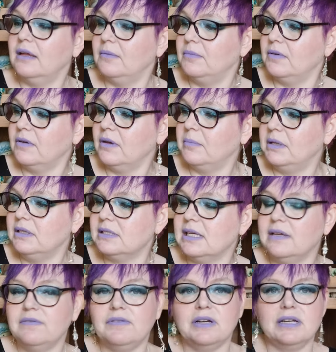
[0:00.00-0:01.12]
we've got
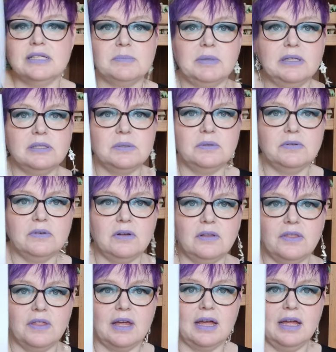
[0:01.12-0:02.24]
Beltane fire spell, so we've got
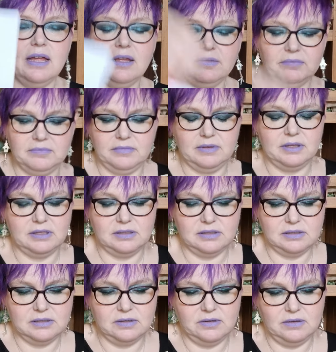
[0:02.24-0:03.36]
that.
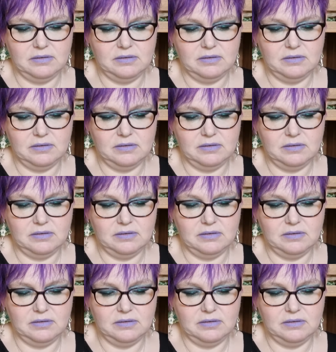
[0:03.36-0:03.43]
So